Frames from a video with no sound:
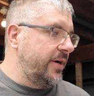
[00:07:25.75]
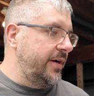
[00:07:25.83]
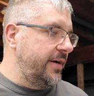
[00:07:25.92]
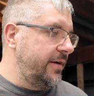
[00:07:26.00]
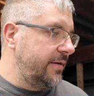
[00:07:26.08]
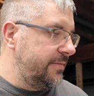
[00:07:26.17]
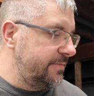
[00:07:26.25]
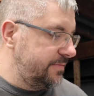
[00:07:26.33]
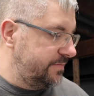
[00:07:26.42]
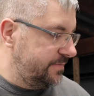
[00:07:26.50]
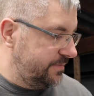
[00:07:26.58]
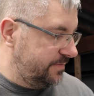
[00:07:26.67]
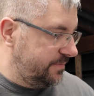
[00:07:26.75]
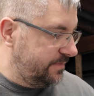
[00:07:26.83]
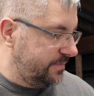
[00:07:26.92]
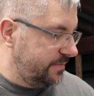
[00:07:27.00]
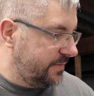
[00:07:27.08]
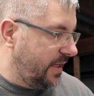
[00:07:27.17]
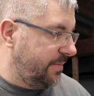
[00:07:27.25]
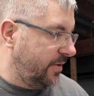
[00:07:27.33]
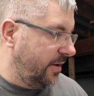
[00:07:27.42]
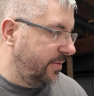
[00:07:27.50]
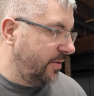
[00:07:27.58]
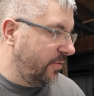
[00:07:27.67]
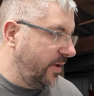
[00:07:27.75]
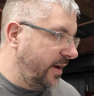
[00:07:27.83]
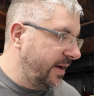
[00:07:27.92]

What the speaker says: I've already put them away.